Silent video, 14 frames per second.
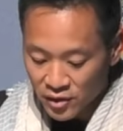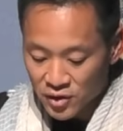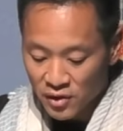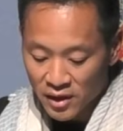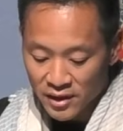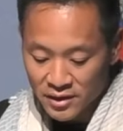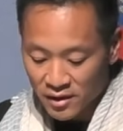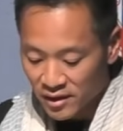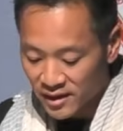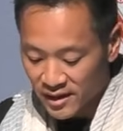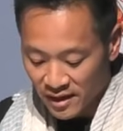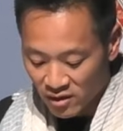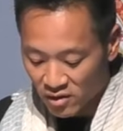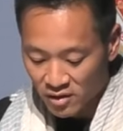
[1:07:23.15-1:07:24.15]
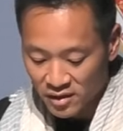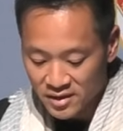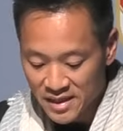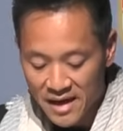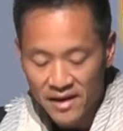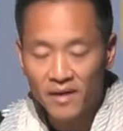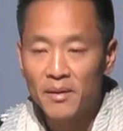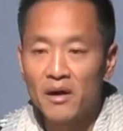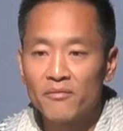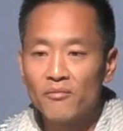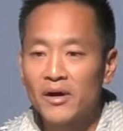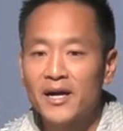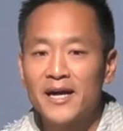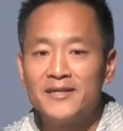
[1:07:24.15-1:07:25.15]
so I started getting all excited about
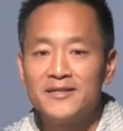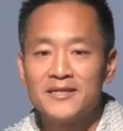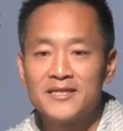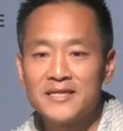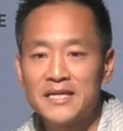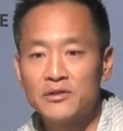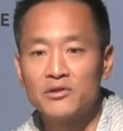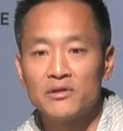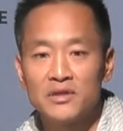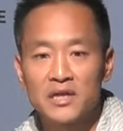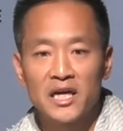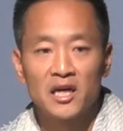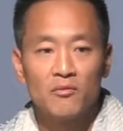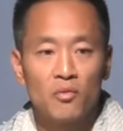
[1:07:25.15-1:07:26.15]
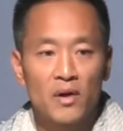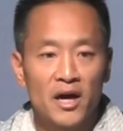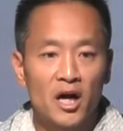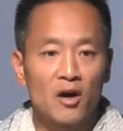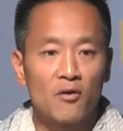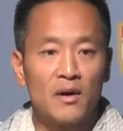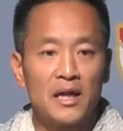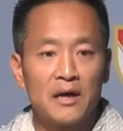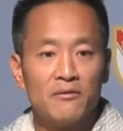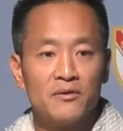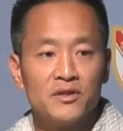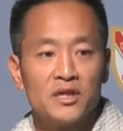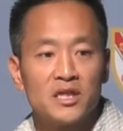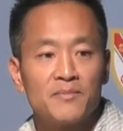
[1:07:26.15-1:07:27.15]
what kinds of sensors I could wear while I
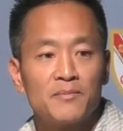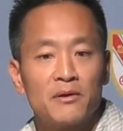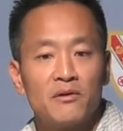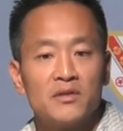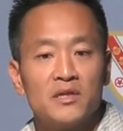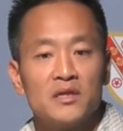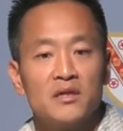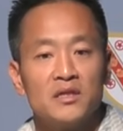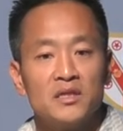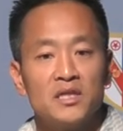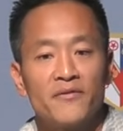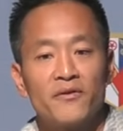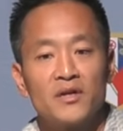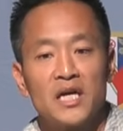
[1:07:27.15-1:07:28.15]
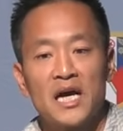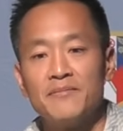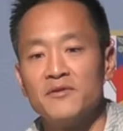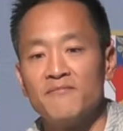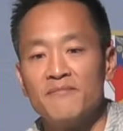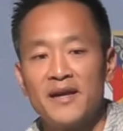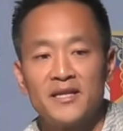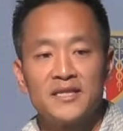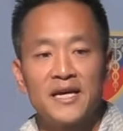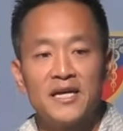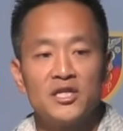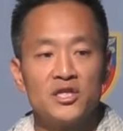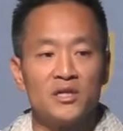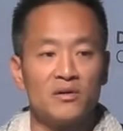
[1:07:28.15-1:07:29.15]
was experiencing these different types of
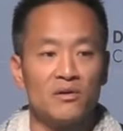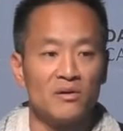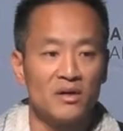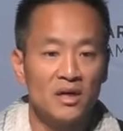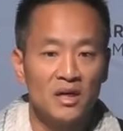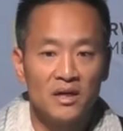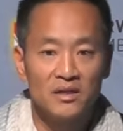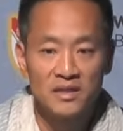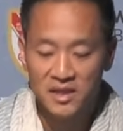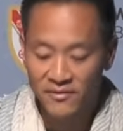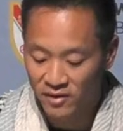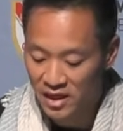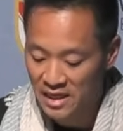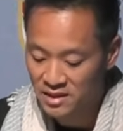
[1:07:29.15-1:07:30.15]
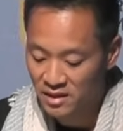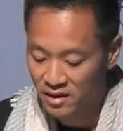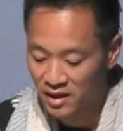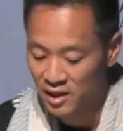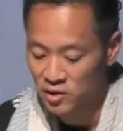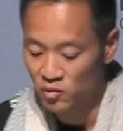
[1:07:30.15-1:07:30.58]
meditation or these different kinds of things.